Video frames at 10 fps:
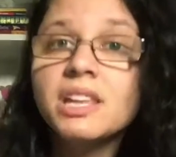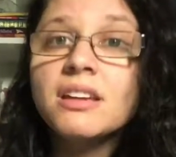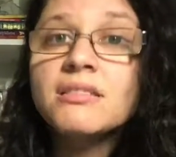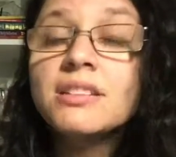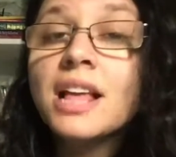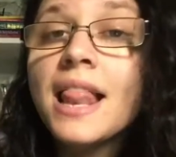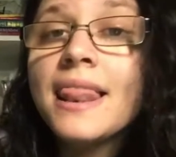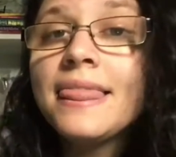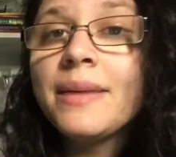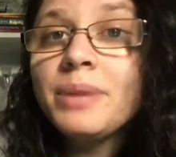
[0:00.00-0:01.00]
yeah,
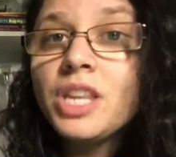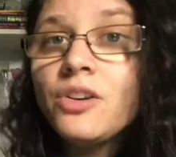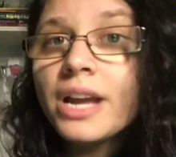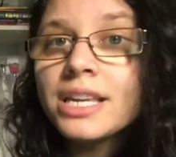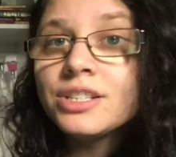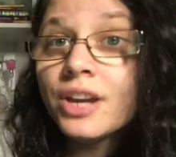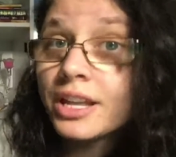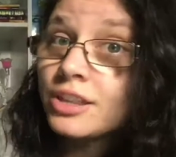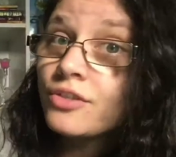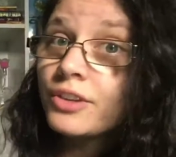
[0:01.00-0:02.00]
let me know guys,
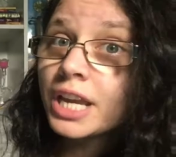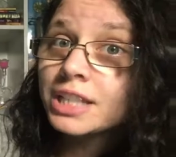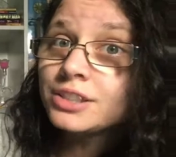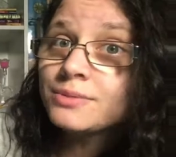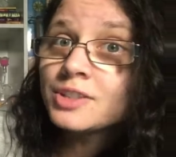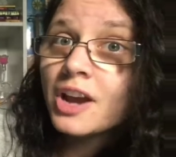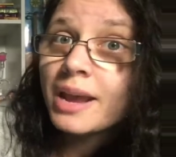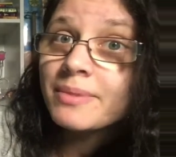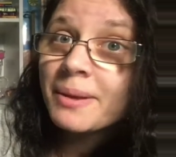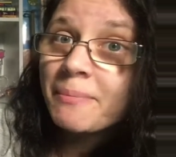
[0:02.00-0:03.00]
and don't forget to
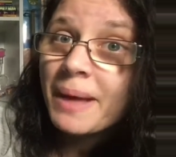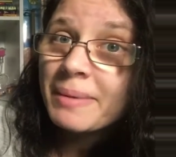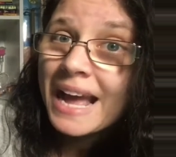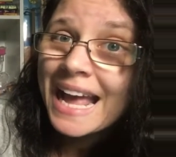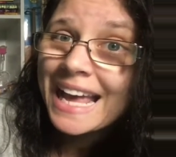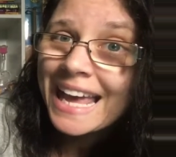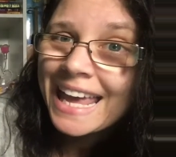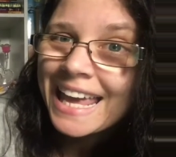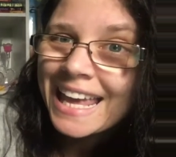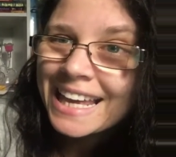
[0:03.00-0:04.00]
subscribe. Bye
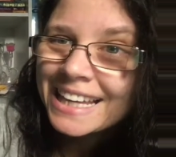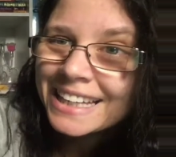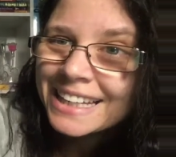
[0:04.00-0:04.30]
bye.